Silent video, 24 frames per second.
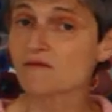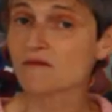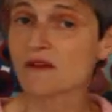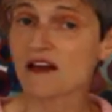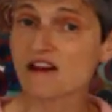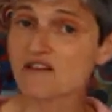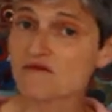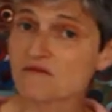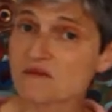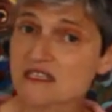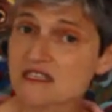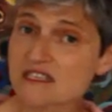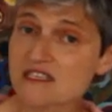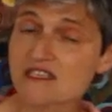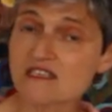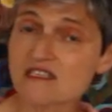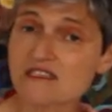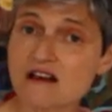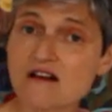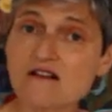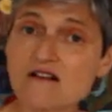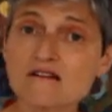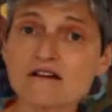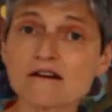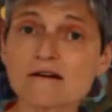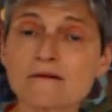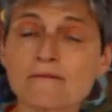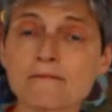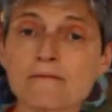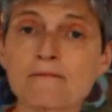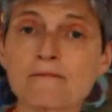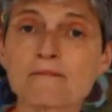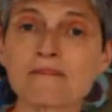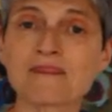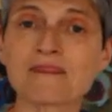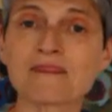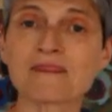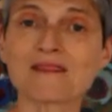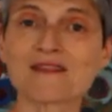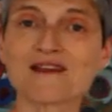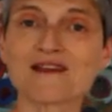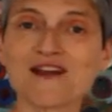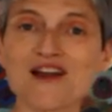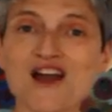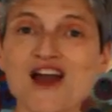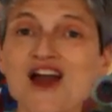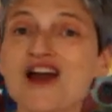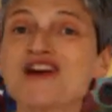that may have been stuck.
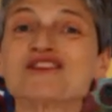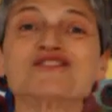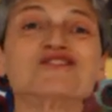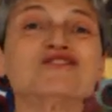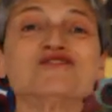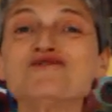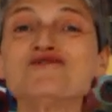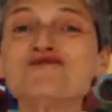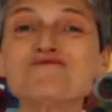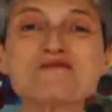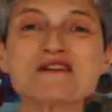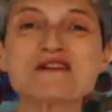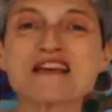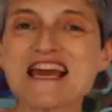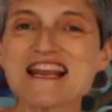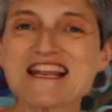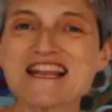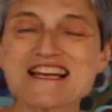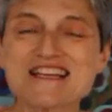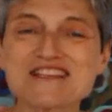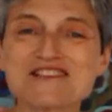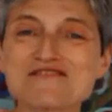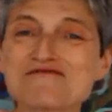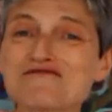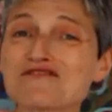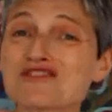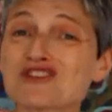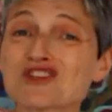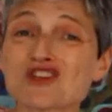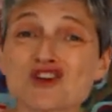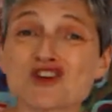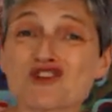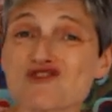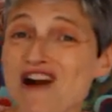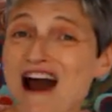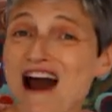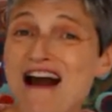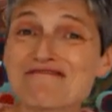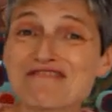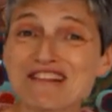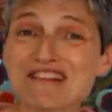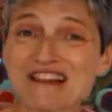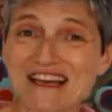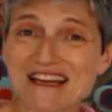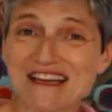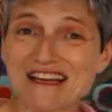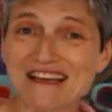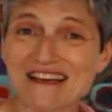New beginnings for
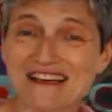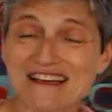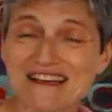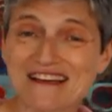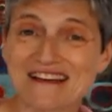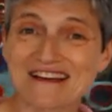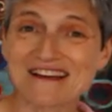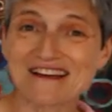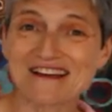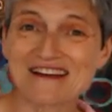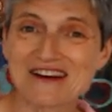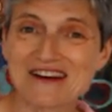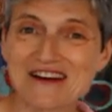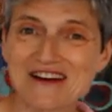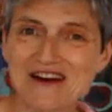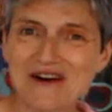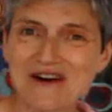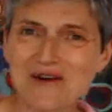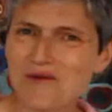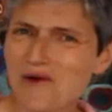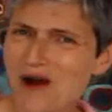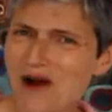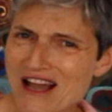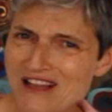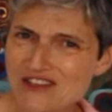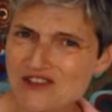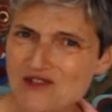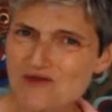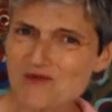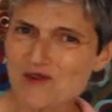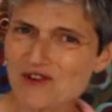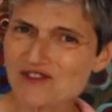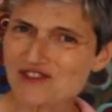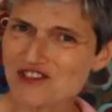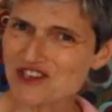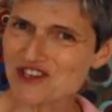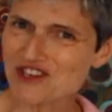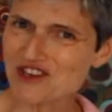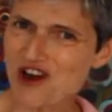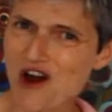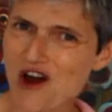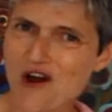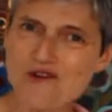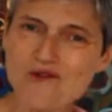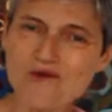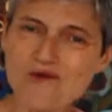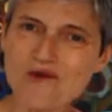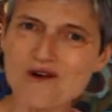travelling. Where do you want to
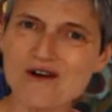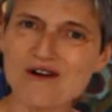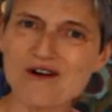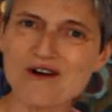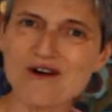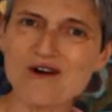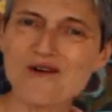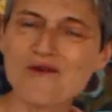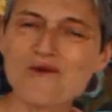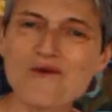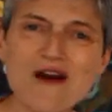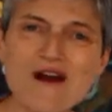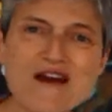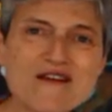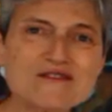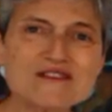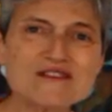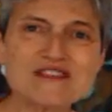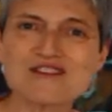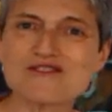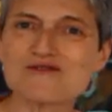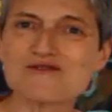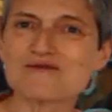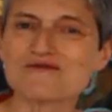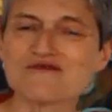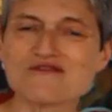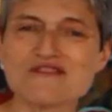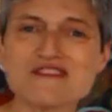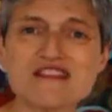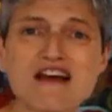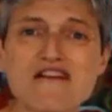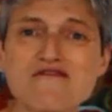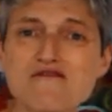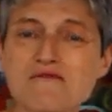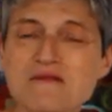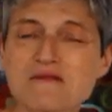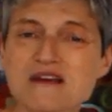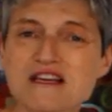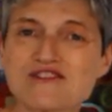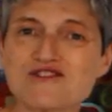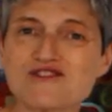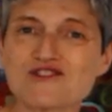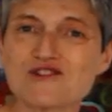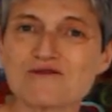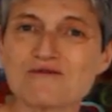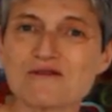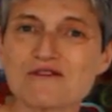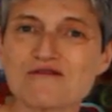go? Where is it you've never been
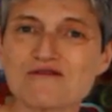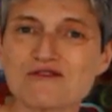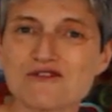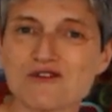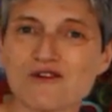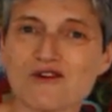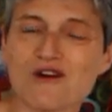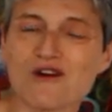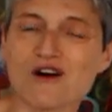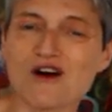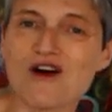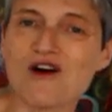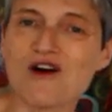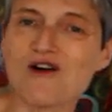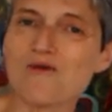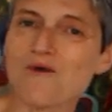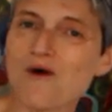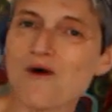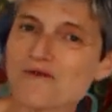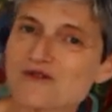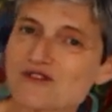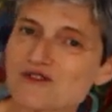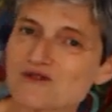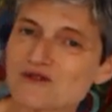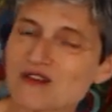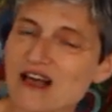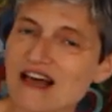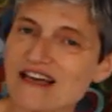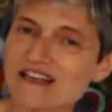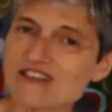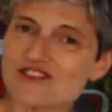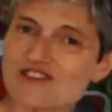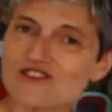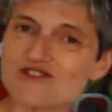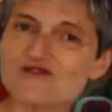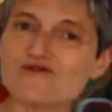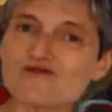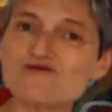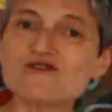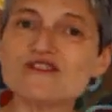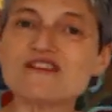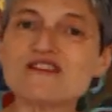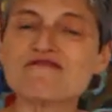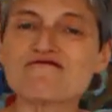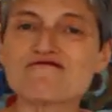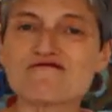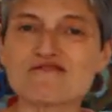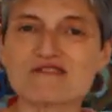to before? What would you like to do
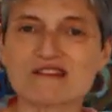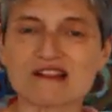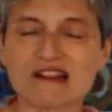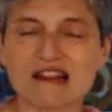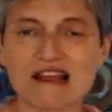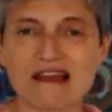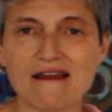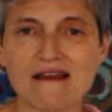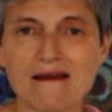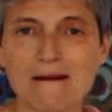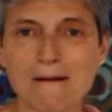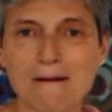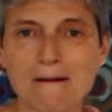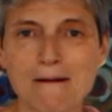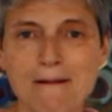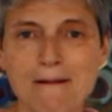differently?